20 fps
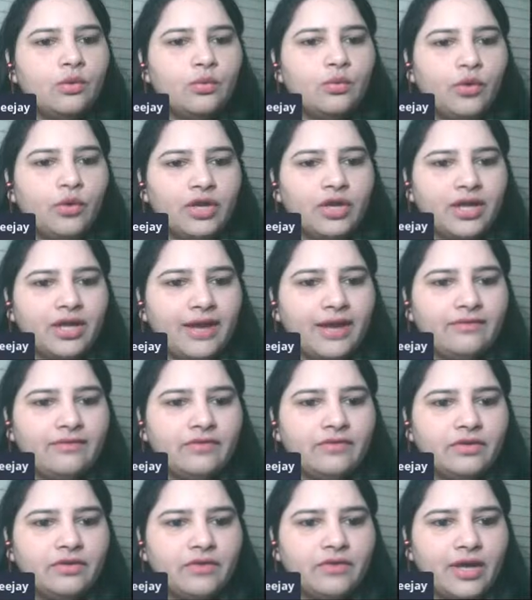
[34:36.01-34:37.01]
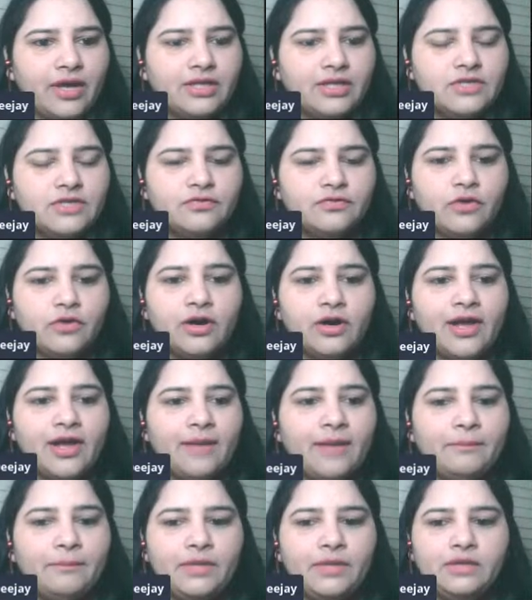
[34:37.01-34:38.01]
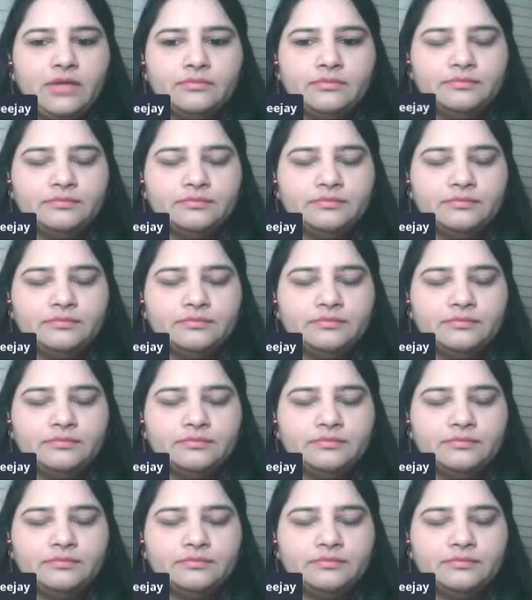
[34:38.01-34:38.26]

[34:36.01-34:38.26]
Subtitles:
What can we write for happy?